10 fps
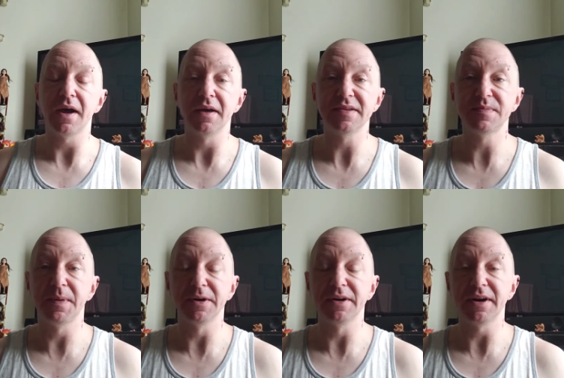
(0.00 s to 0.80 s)
uh,
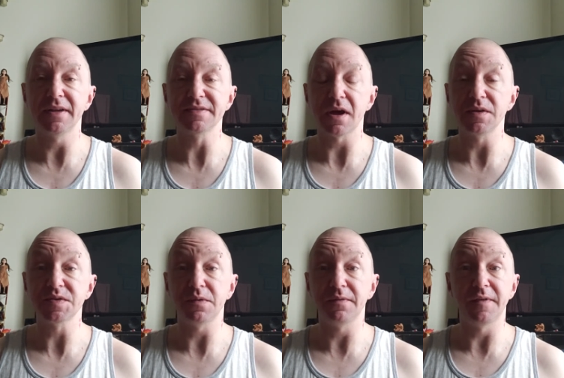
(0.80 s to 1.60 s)
spirit is
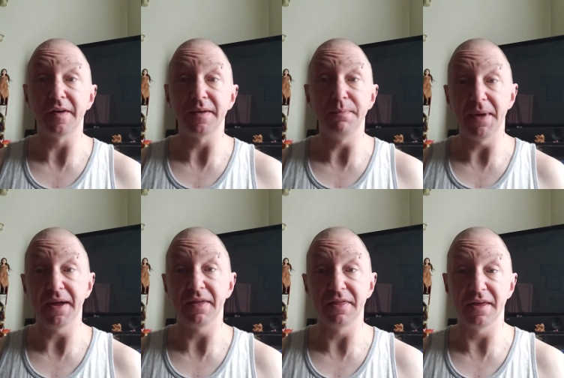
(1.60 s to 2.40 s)
also a very
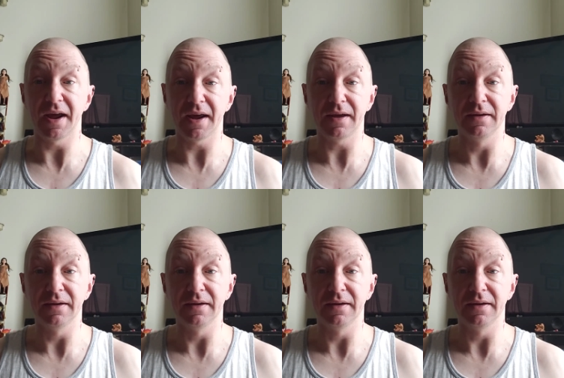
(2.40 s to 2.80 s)
big thing.